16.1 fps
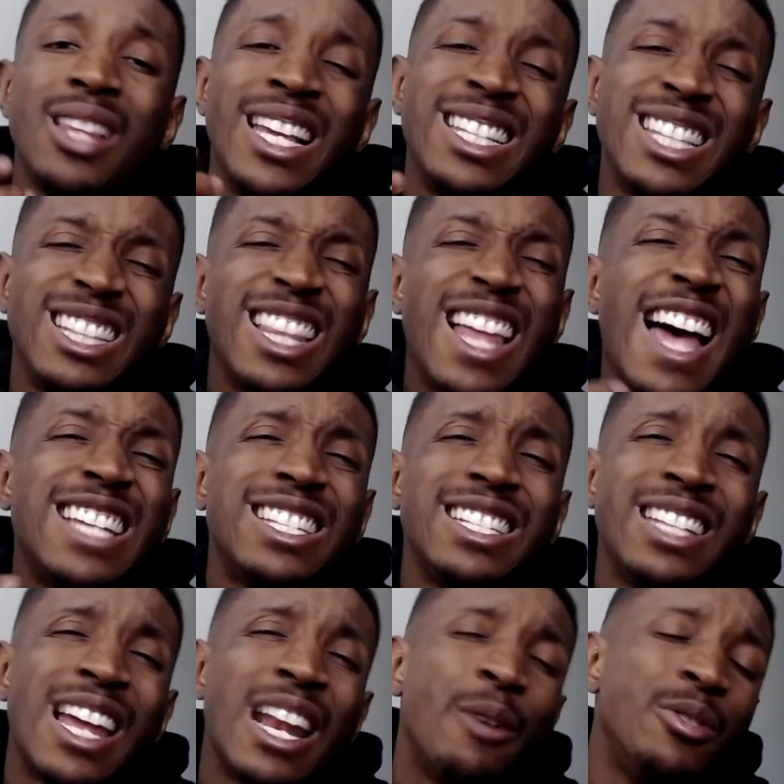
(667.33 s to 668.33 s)
like the last
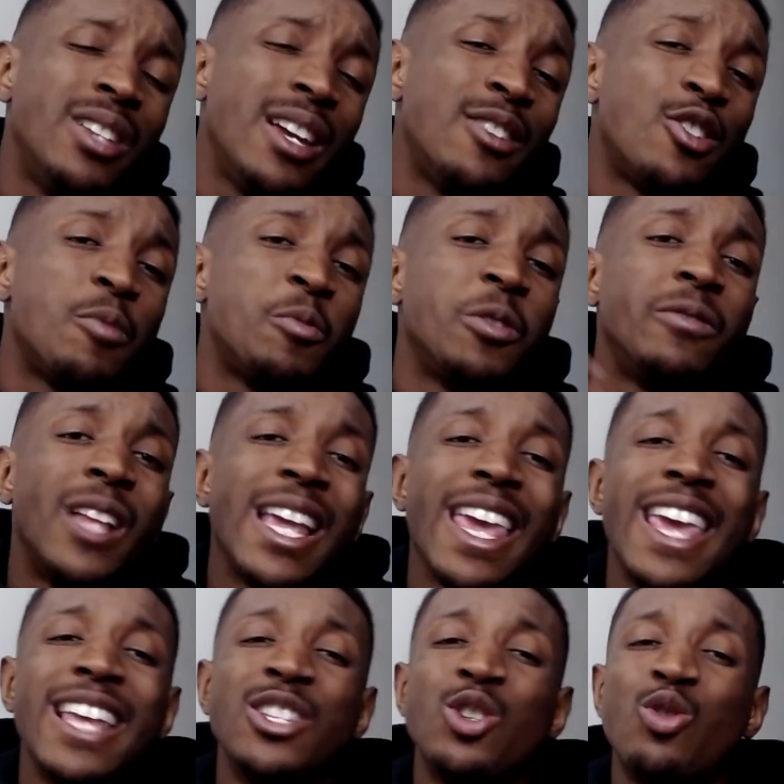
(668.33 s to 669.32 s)
thing that I would say in terms of like,
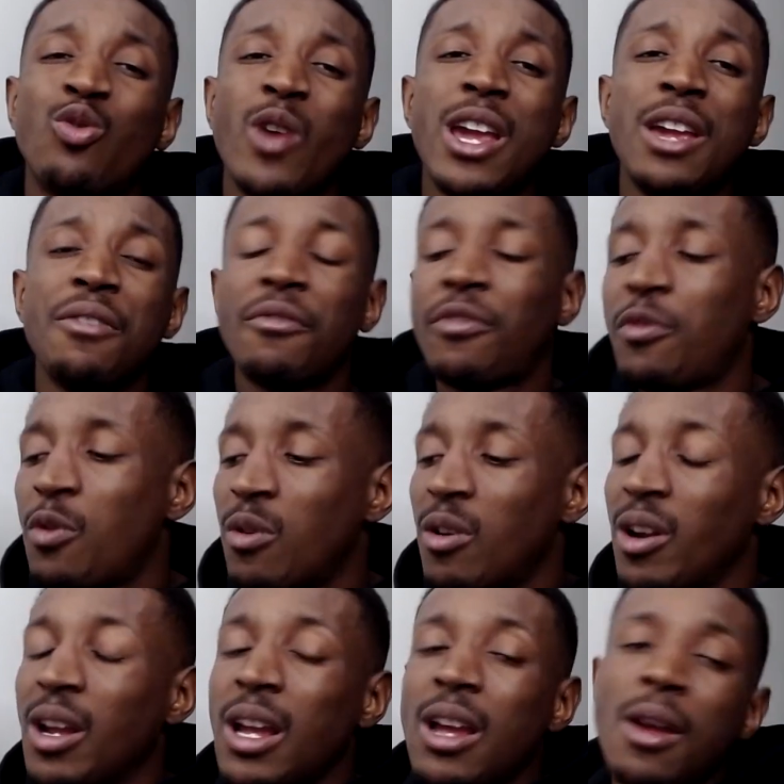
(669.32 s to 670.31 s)
it's great
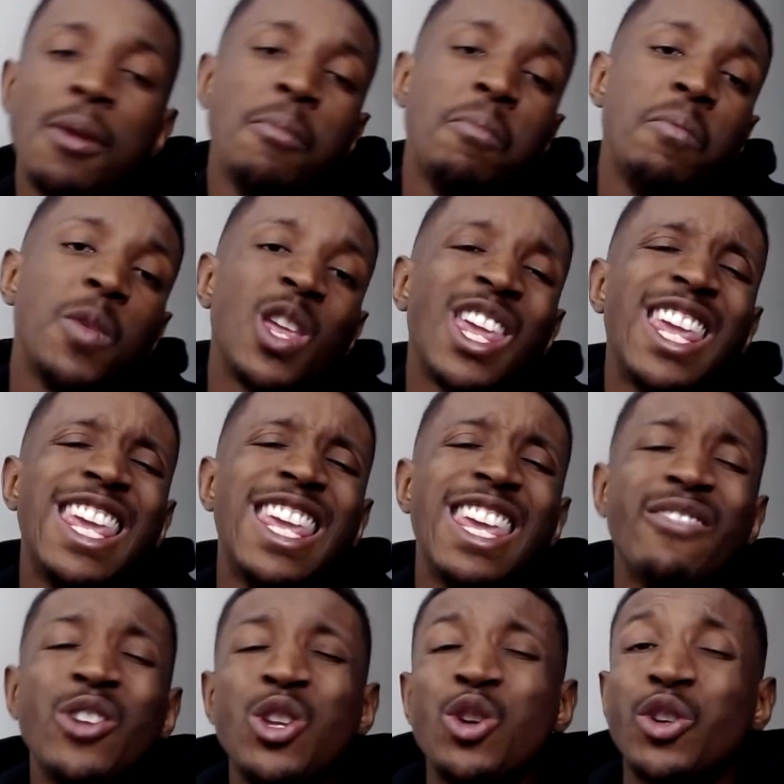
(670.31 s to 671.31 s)
for
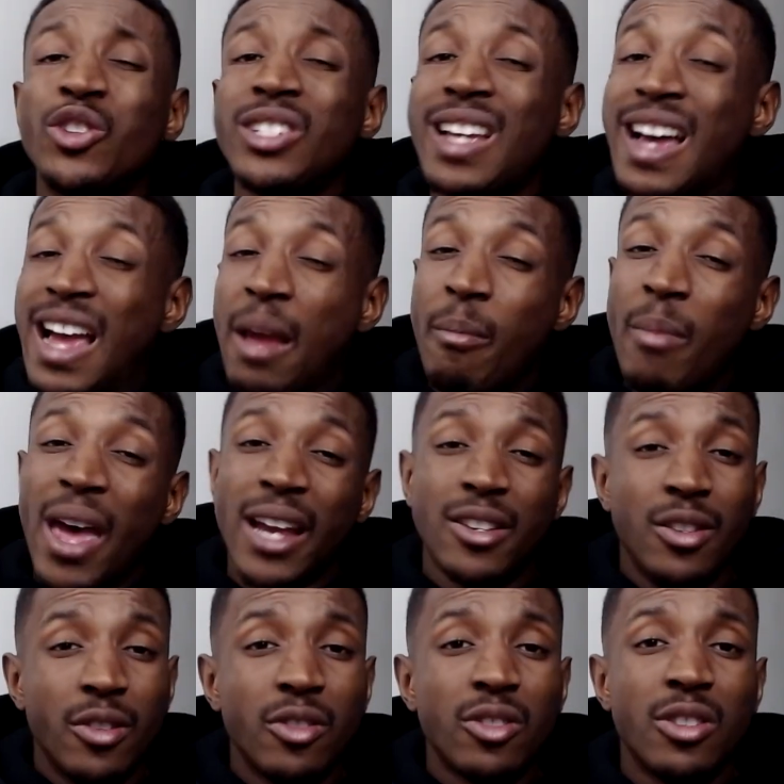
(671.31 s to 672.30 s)
giving your time back
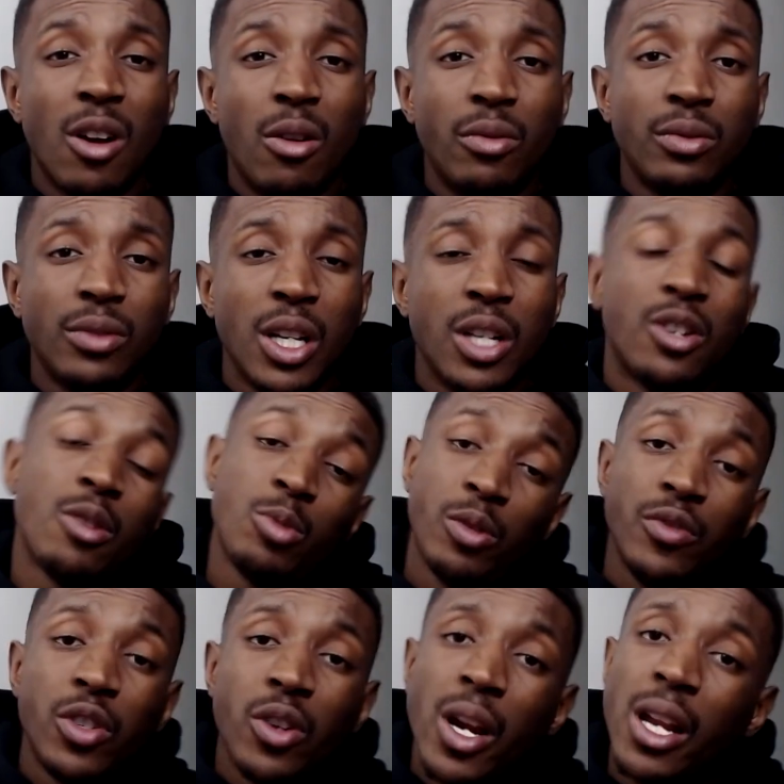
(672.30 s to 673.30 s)
to yourself in terms
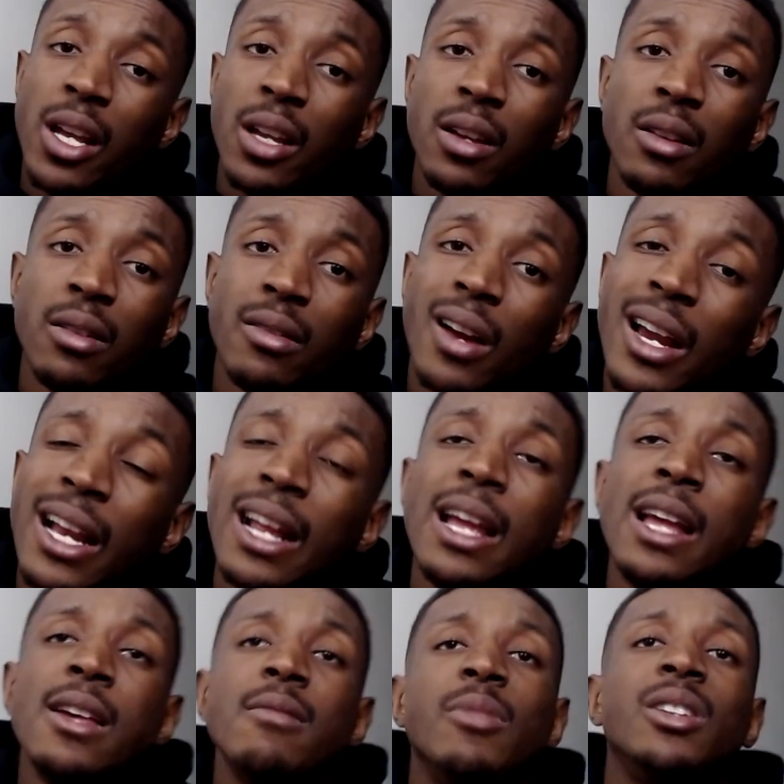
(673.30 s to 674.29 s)
of trading, right?
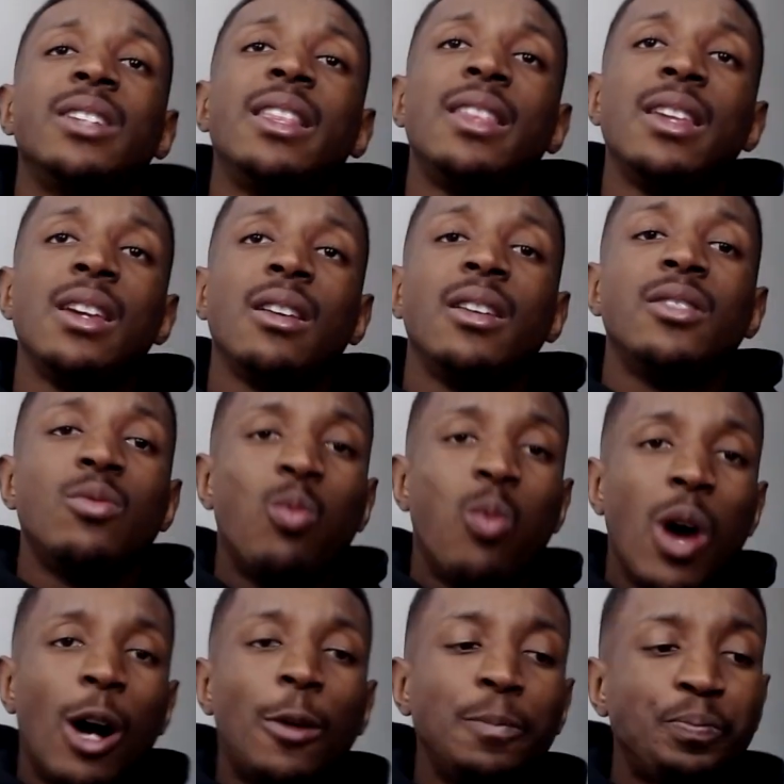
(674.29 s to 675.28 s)
Because I think as
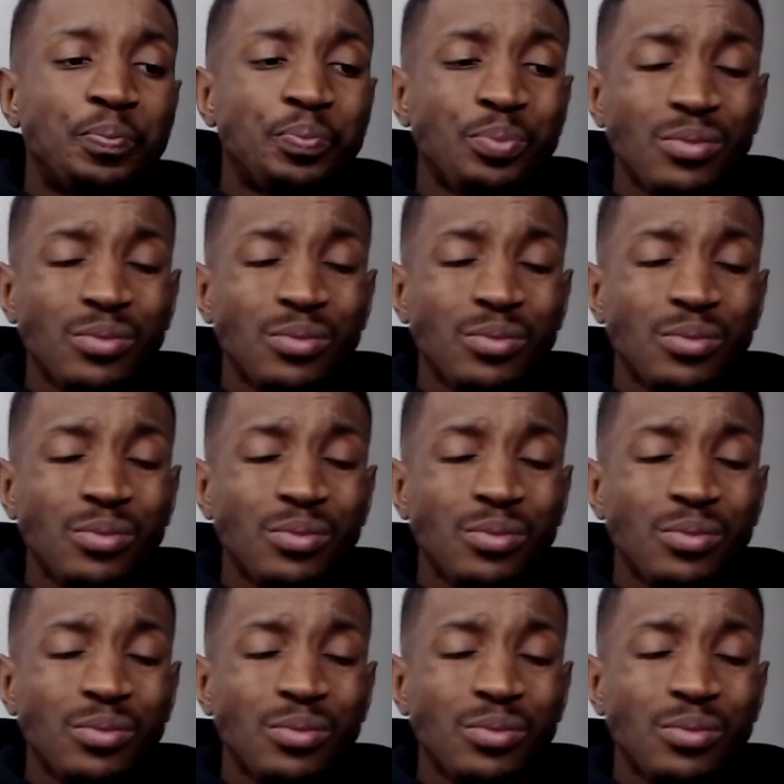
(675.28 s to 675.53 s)
well,